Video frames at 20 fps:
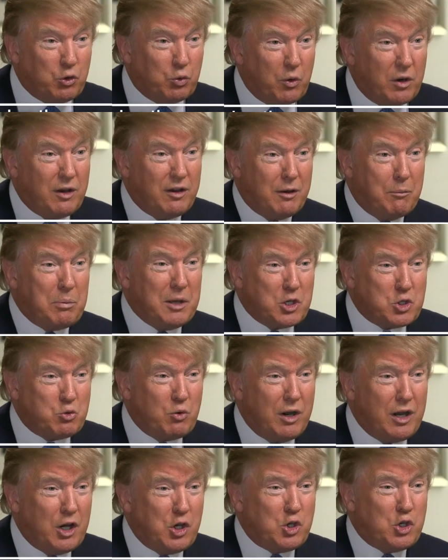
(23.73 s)
one of your best
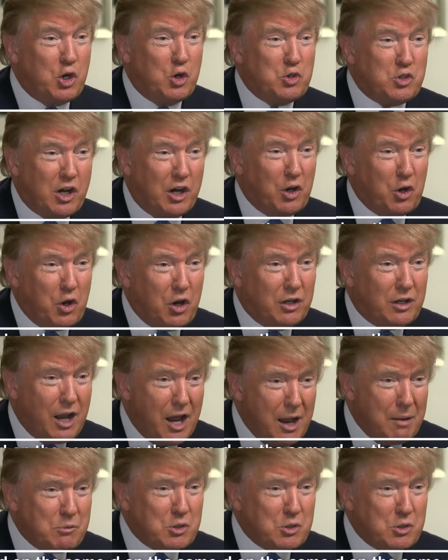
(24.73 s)
rated shows in a long time,